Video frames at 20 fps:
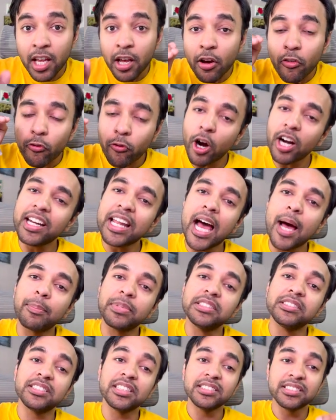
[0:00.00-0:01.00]
What
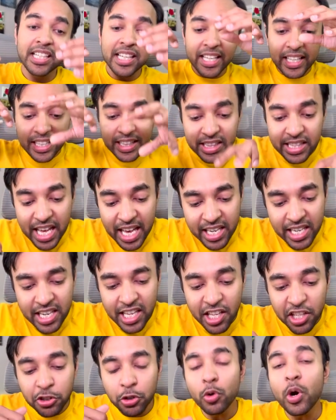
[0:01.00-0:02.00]
happens is then
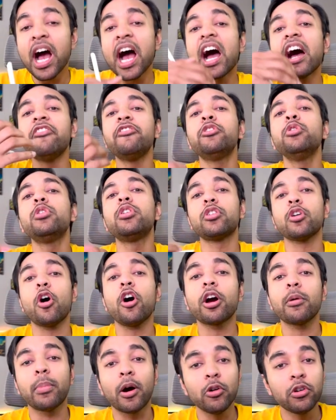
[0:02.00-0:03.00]
you have to
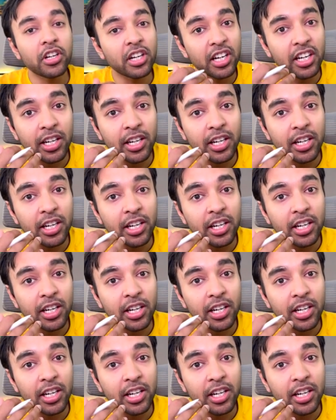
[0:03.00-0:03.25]
talk about